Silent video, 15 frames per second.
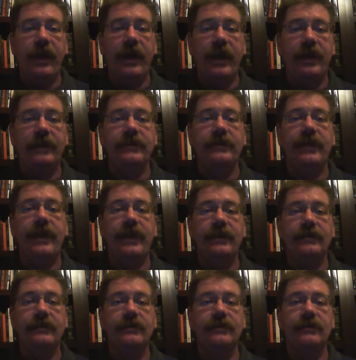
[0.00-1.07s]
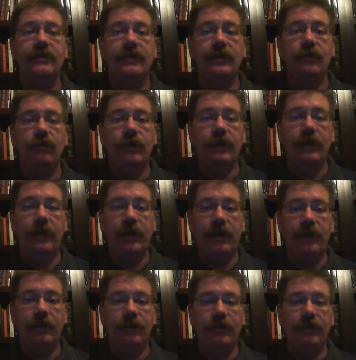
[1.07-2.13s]
and an Asus
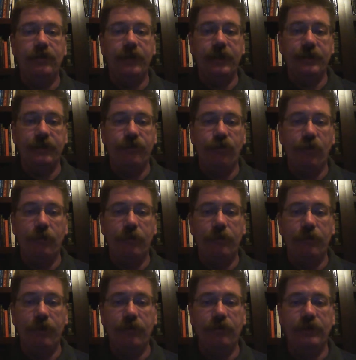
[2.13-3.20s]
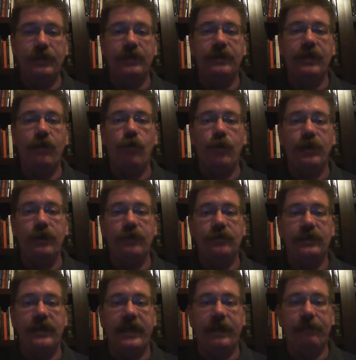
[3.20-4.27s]
T100 Transformer book, which is a
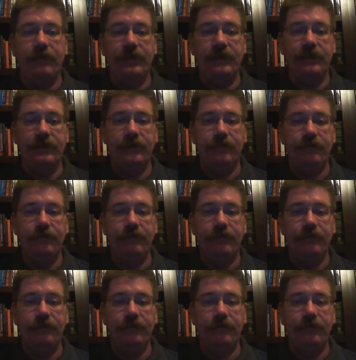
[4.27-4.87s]
Windows tablet.